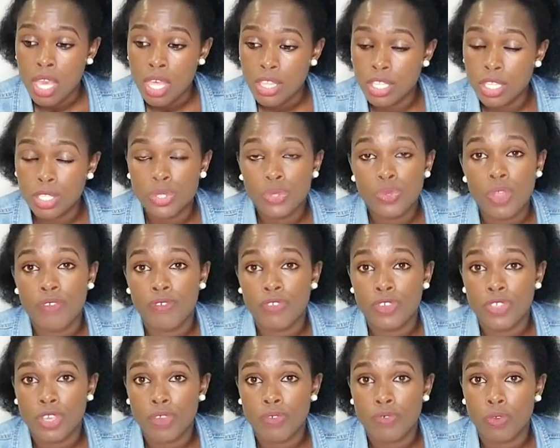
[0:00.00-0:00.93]
they'll do
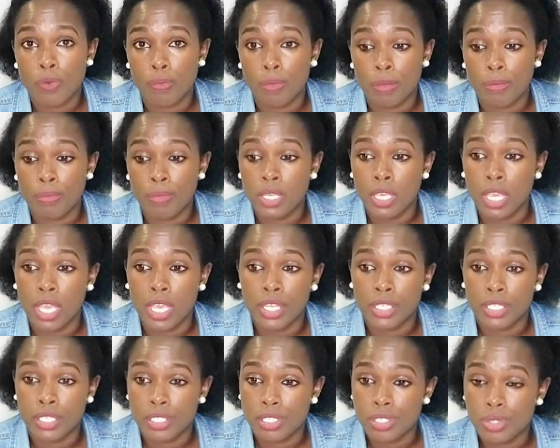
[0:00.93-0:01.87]
everything for baby,
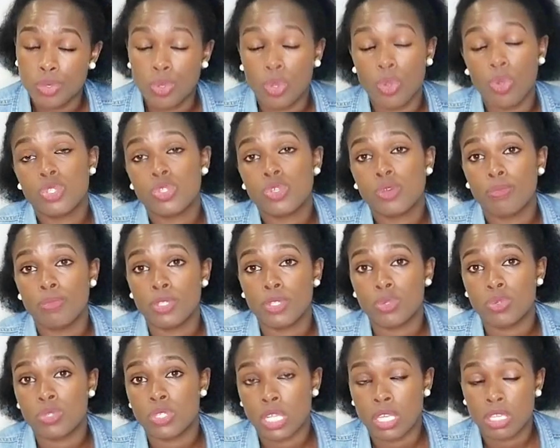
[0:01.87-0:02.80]
and you'll also be
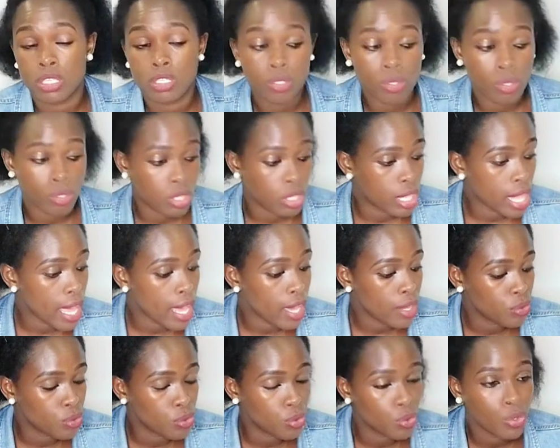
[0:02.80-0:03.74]
sorted. So there
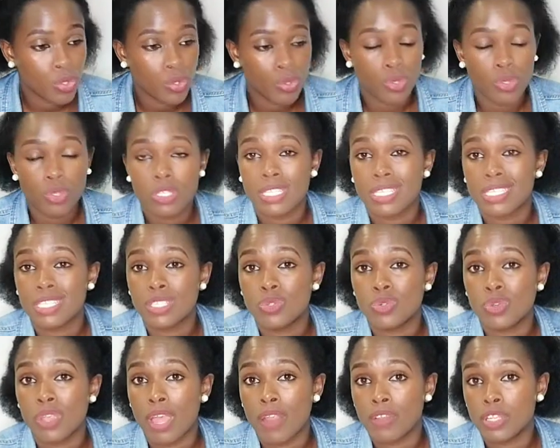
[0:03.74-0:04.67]
you don't need
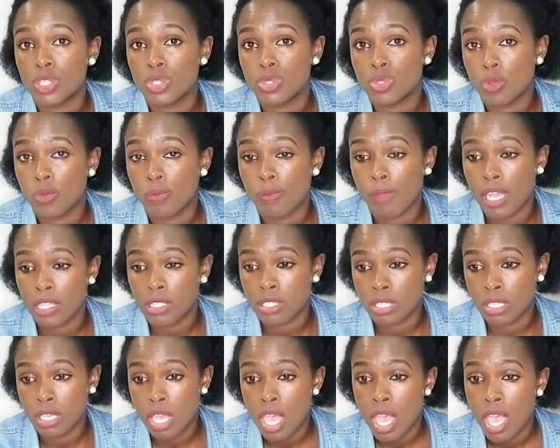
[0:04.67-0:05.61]
to carry so
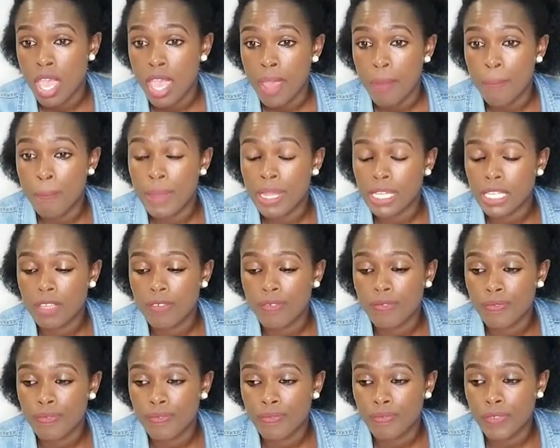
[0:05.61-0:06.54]
much. But
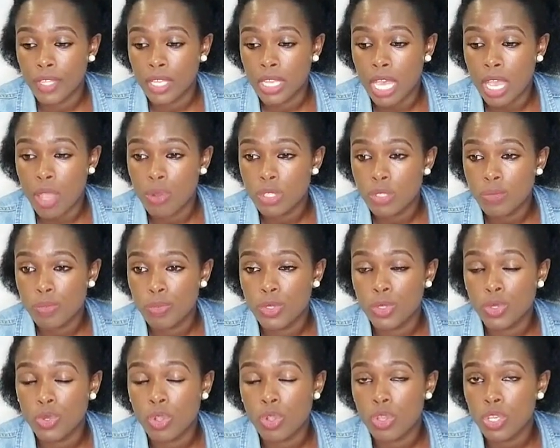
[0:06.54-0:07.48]
if in a
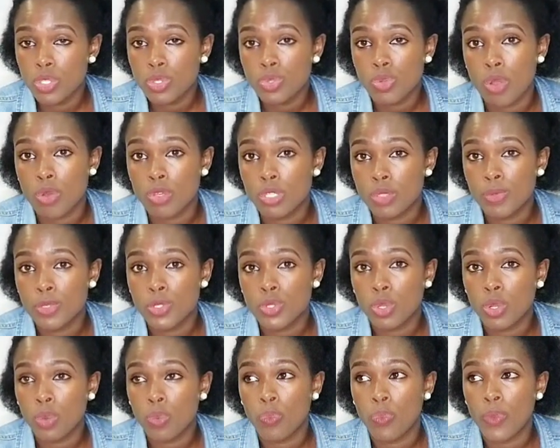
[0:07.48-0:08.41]
you're going to a
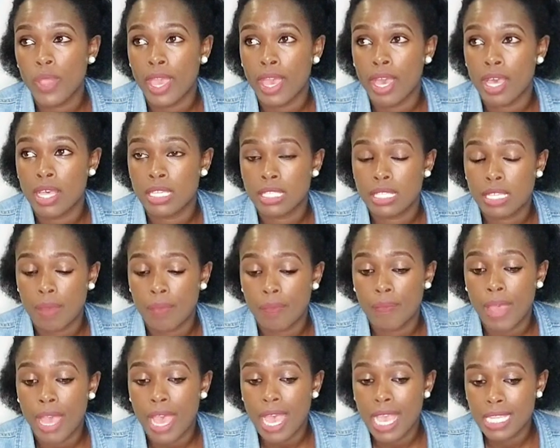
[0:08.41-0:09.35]
hospital where
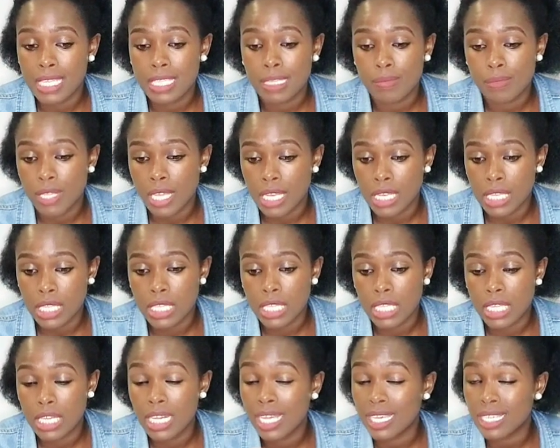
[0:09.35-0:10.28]
some items are
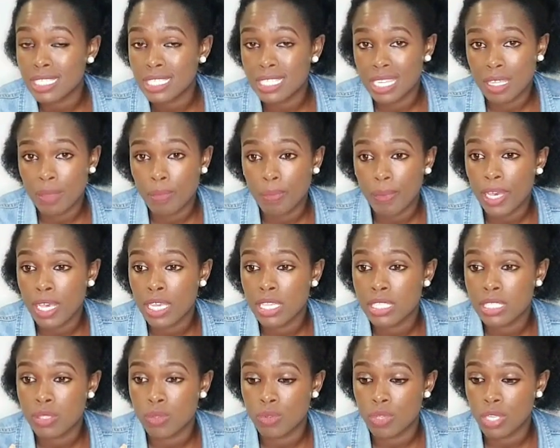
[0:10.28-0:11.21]
needed, like
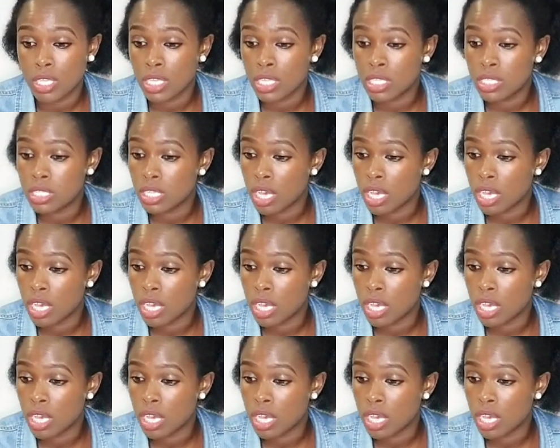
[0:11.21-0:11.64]
slippers, you need